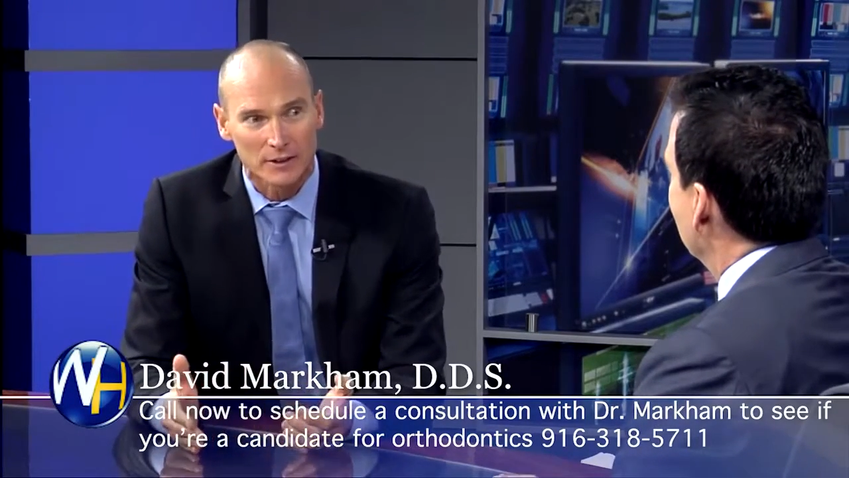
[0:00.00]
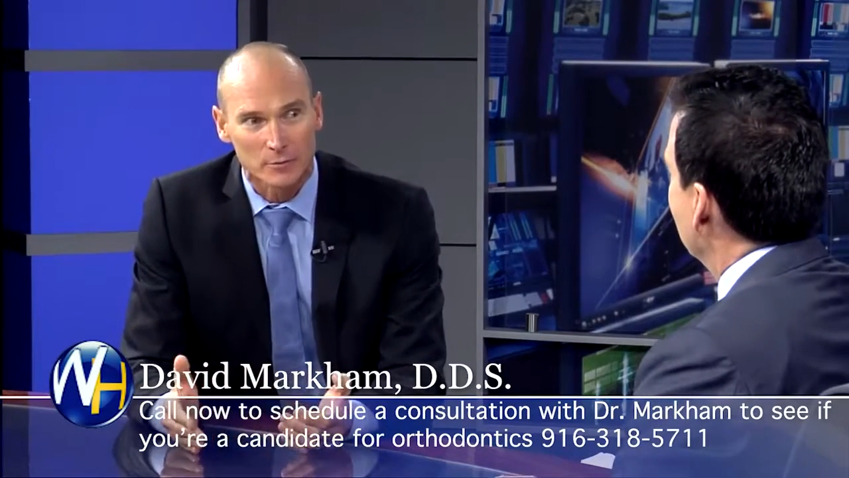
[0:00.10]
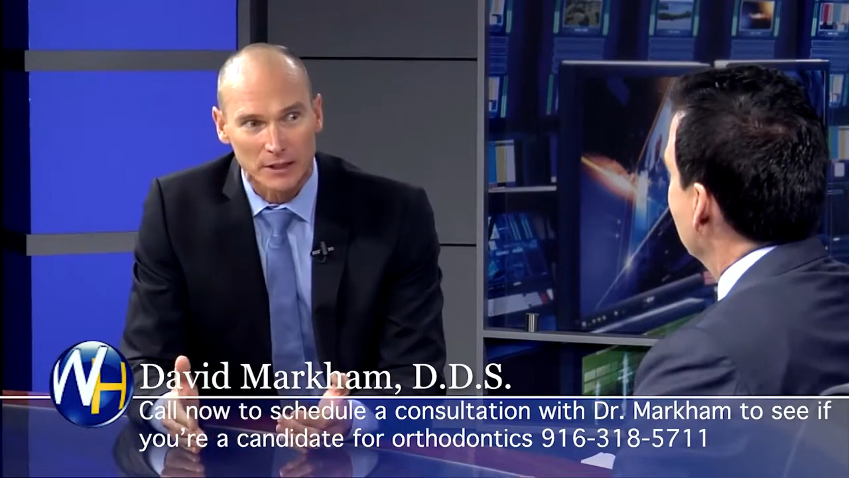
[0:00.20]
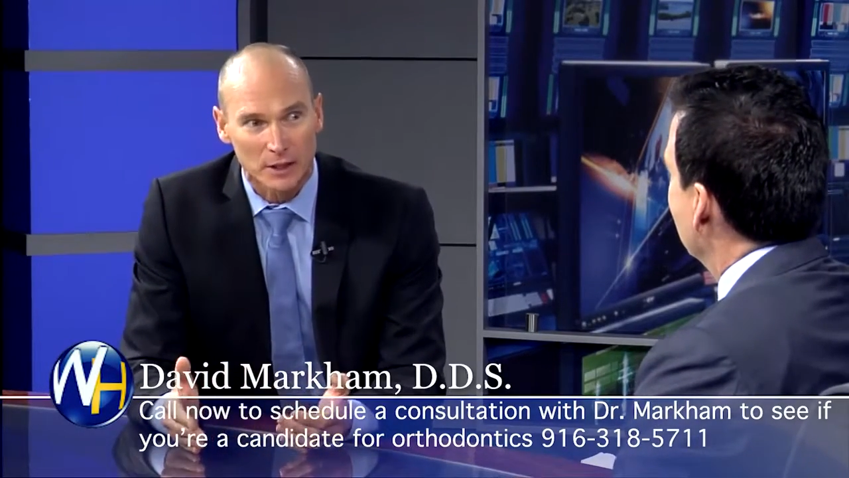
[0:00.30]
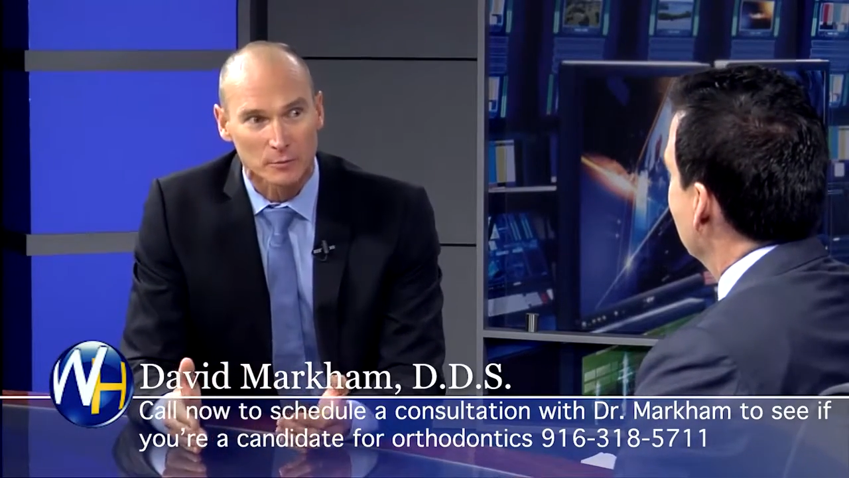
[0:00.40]

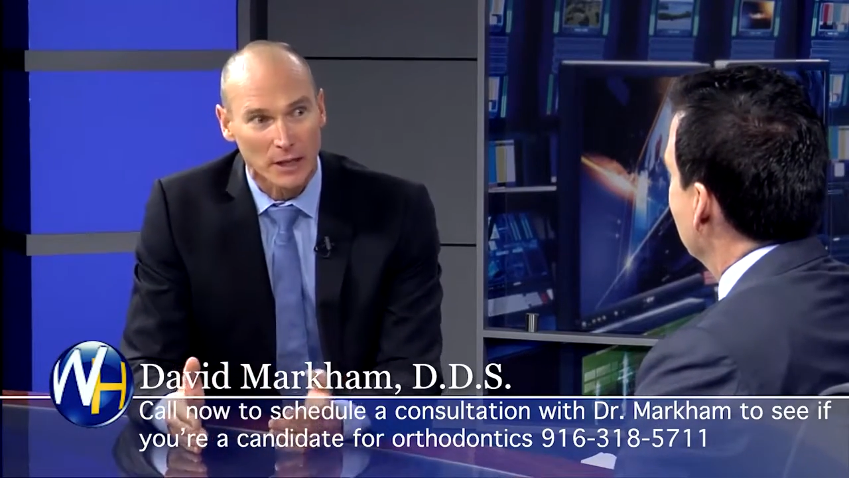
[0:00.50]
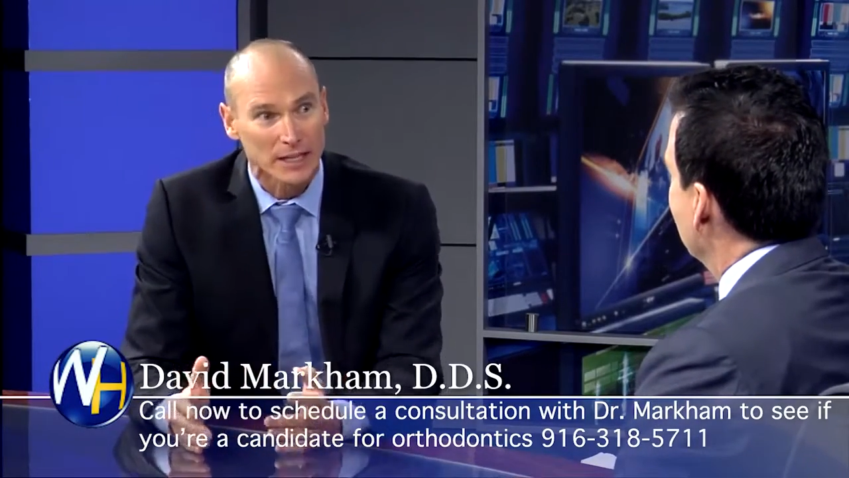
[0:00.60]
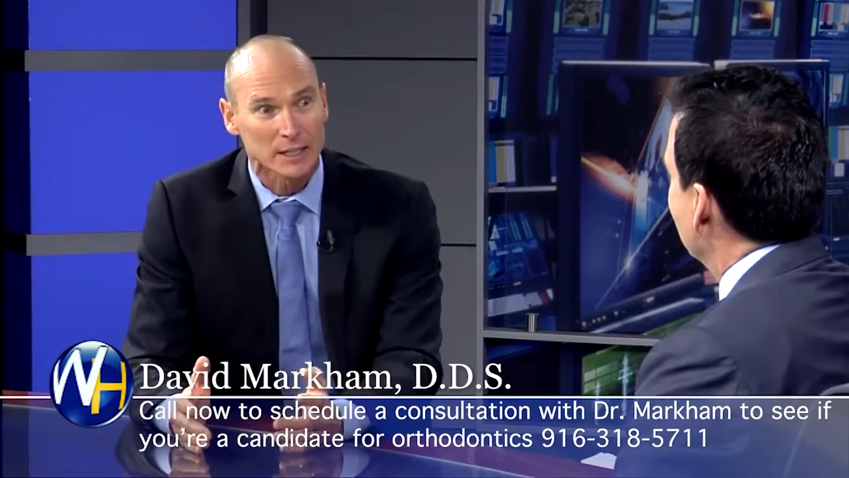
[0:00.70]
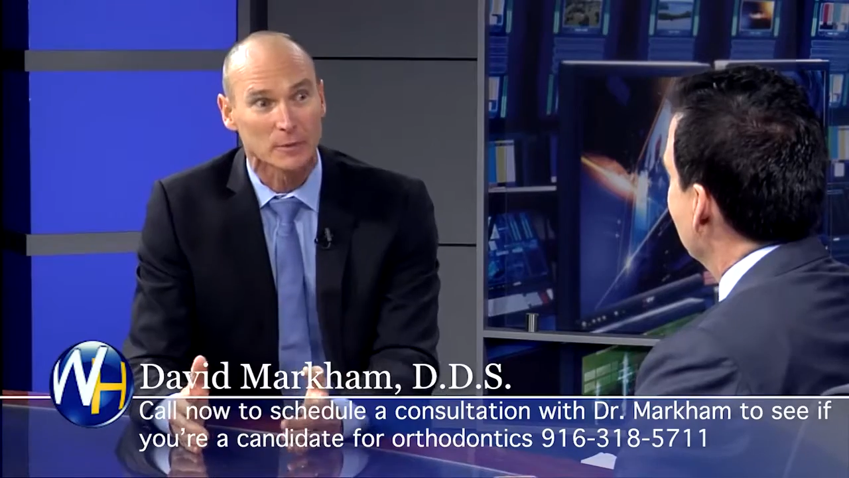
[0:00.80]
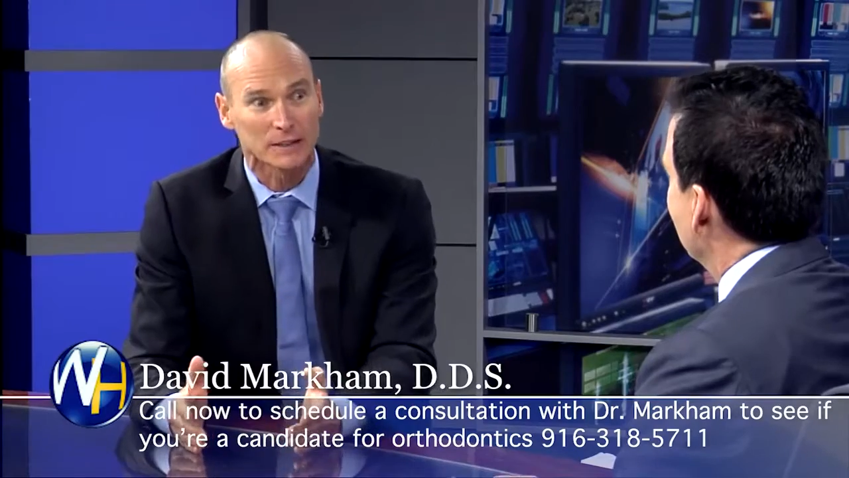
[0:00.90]
you've been
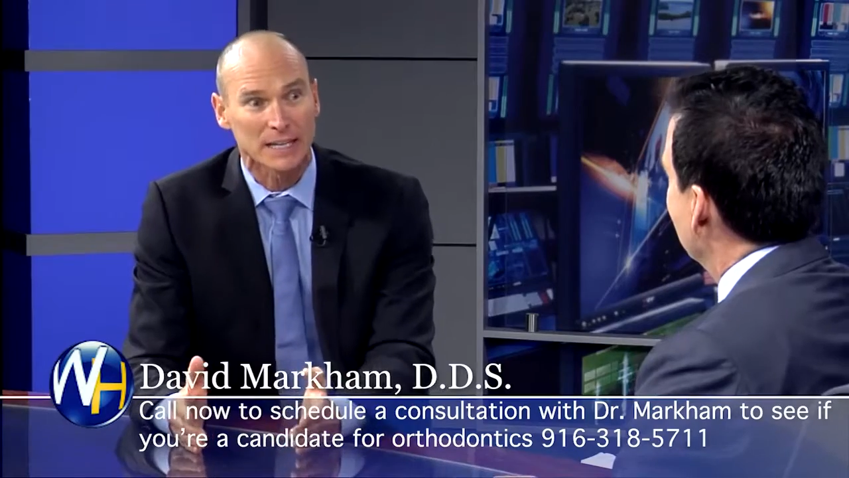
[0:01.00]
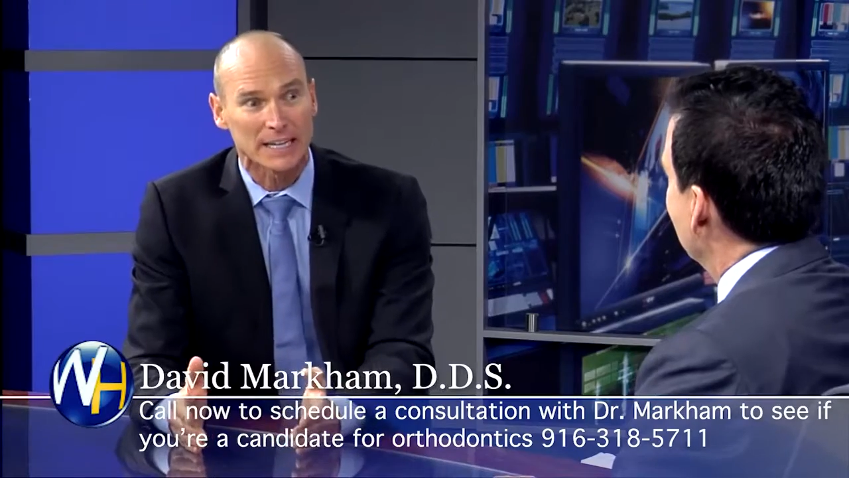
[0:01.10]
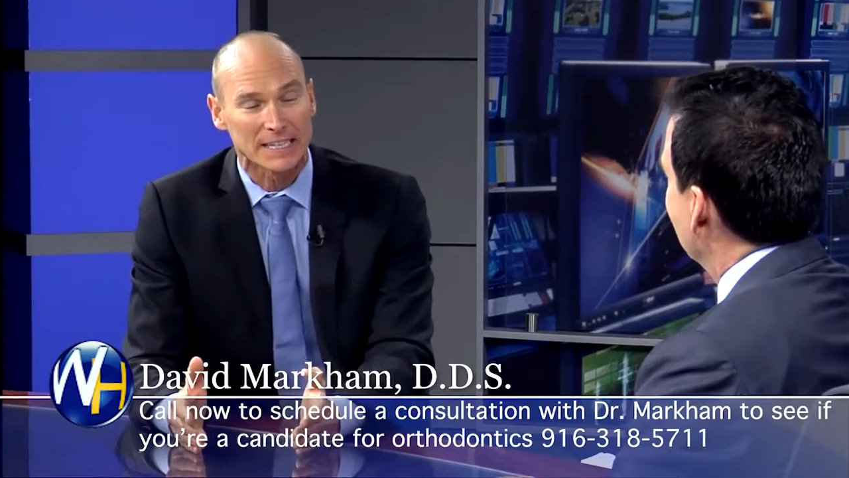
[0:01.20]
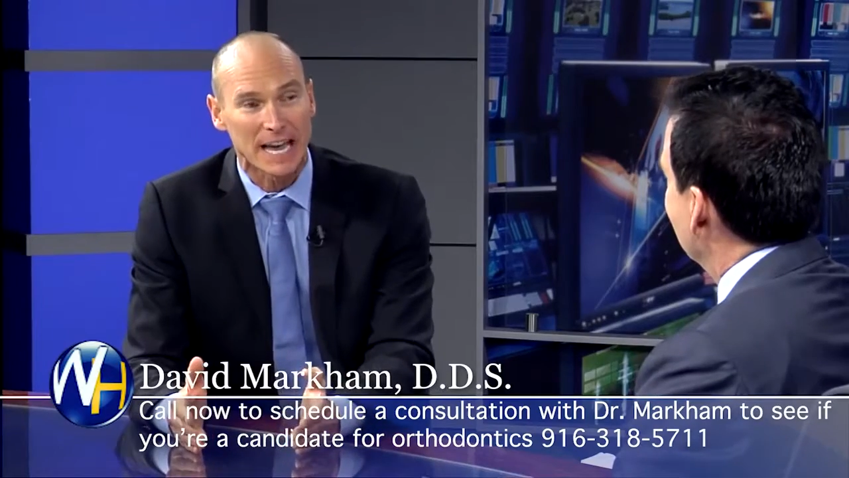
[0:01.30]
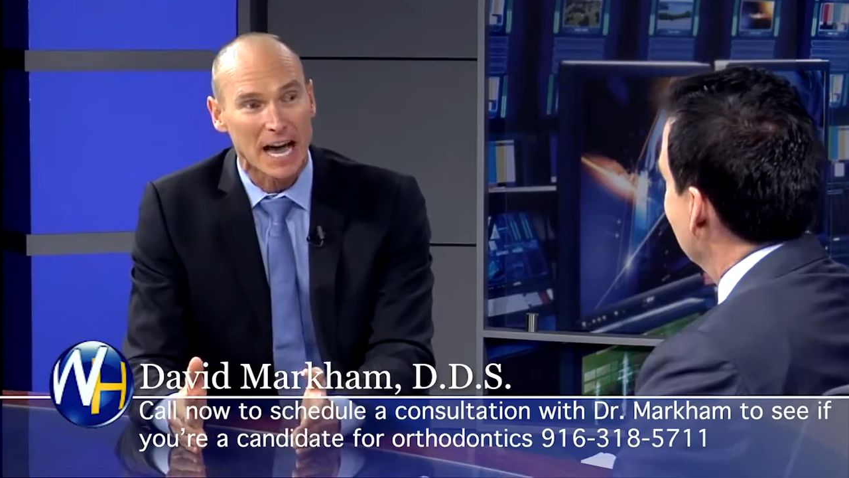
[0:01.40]
complaining about
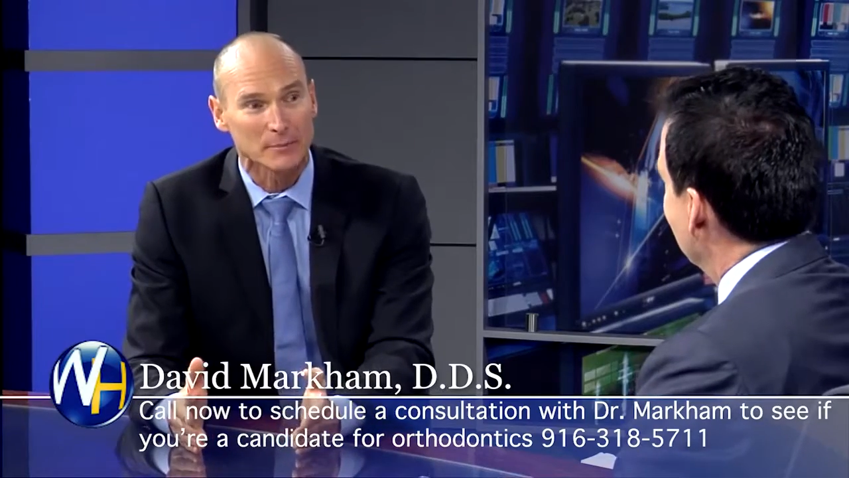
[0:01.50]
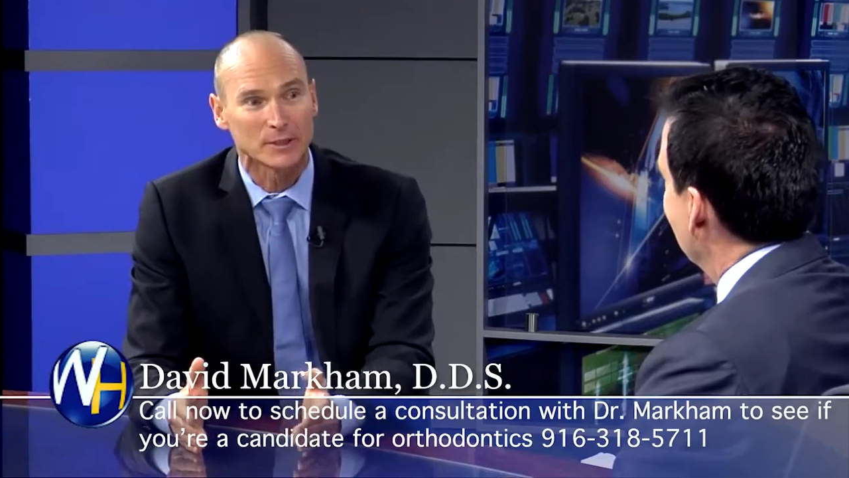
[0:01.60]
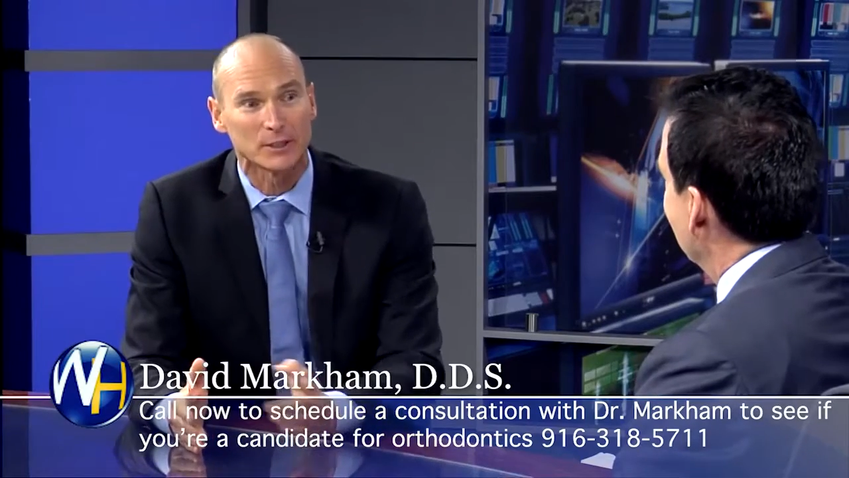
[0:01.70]
that gap